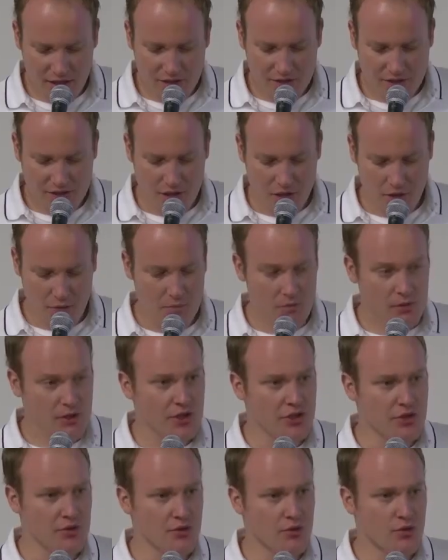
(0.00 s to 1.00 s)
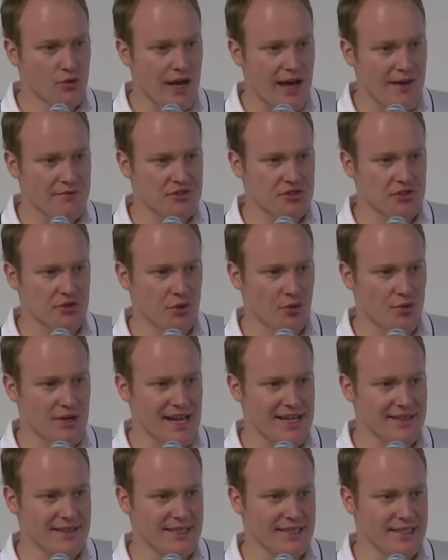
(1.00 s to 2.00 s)
So you have to
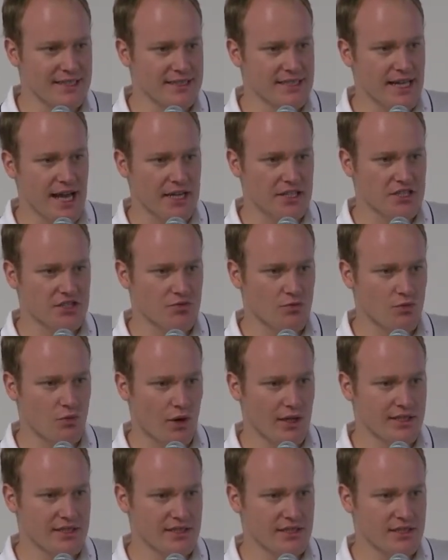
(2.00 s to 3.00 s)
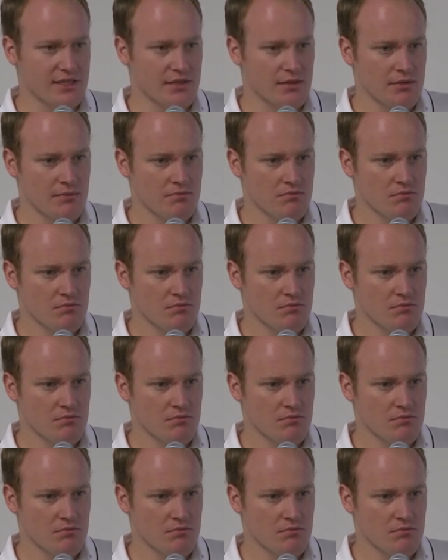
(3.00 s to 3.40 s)
create the index once.